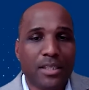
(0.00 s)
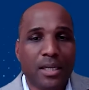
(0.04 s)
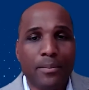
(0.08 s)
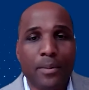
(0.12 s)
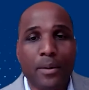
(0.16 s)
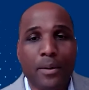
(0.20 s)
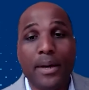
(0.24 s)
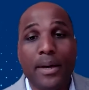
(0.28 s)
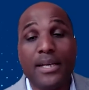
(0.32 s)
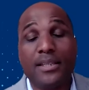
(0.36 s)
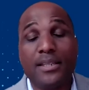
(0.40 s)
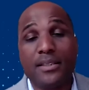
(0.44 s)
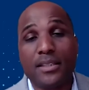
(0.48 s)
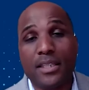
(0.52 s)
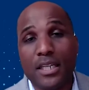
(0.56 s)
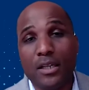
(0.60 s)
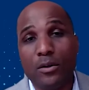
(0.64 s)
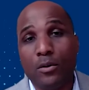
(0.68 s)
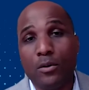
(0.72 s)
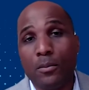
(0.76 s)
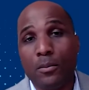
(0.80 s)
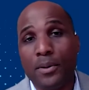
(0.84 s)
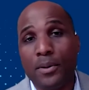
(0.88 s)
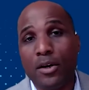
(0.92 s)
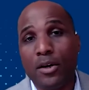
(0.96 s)
MMSD
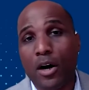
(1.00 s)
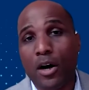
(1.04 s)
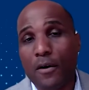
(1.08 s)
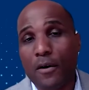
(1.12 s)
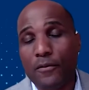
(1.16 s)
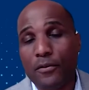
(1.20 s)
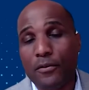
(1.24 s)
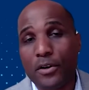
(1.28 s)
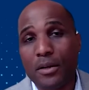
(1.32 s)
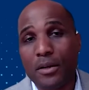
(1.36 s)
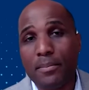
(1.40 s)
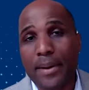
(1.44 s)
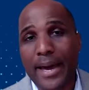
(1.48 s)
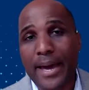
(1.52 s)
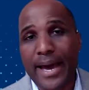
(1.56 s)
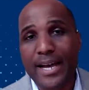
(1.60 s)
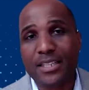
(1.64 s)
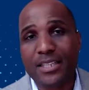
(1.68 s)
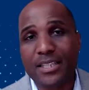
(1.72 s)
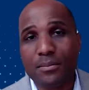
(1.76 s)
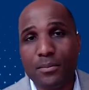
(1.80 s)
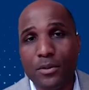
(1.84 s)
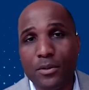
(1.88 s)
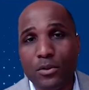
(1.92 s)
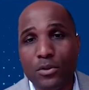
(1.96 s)
will be offering
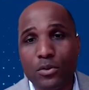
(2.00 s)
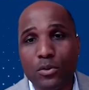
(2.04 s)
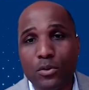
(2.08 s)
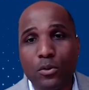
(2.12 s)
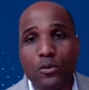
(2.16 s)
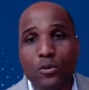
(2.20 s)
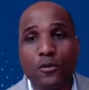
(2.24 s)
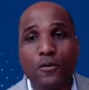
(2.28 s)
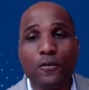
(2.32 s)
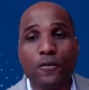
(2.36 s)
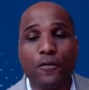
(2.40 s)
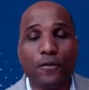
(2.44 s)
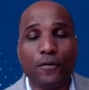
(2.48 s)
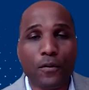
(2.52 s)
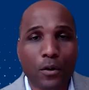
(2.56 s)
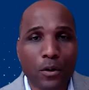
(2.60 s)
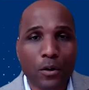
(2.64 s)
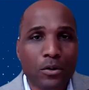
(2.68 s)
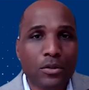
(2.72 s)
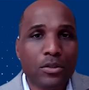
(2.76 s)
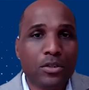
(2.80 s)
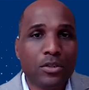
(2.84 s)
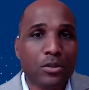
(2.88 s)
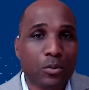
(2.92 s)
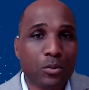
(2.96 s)
MassMutual's
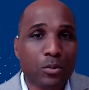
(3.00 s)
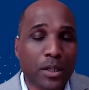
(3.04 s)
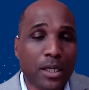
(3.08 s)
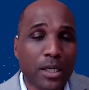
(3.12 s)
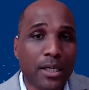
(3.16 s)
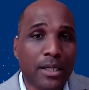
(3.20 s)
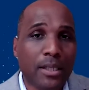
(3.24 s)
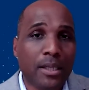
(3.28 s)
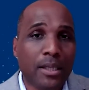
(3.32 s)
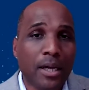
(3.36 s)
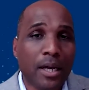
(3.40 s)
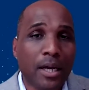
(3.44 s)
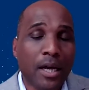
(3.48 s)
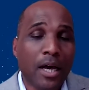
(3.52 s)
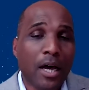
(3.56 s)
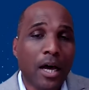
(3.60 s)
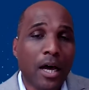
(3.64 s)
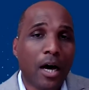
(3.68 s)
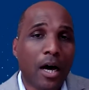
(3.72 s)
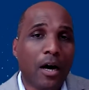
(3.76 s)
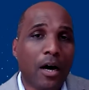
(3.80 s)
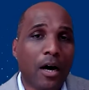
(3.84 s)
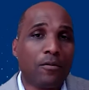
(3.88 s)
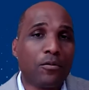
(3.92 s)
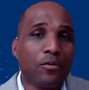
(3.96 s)
full suite
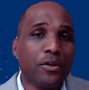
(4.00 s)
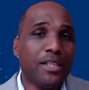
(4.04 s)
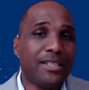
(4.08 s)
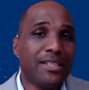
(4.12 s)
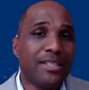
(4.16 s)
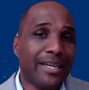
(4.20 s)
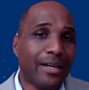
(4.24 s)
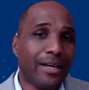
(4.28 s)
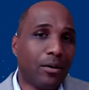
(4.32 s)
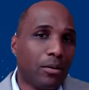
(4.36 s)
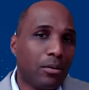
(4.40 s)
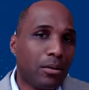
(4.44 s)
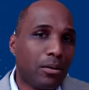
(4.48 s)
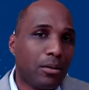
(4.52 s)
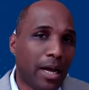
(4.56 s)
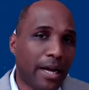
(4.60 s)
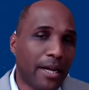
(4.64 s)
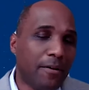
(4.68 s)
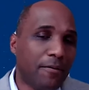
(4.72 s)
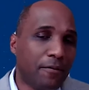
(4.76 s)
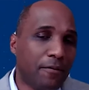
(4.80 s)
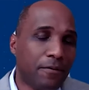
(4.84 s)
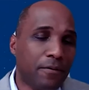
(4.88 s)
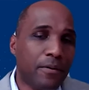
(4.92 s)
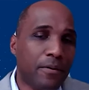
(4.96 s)
of retail
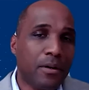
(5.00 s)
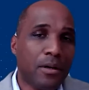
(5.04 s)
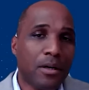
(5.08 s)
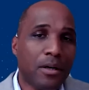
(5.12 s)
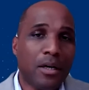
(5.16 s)
life,